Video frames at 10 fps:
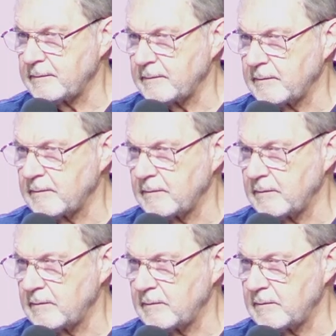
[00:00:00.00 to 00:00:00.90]

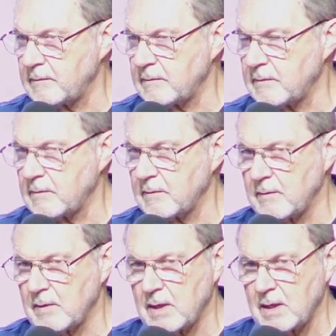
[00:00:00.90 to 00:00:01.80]

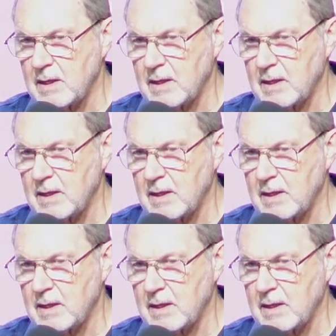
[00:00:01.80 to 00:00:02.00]
(no one is talking)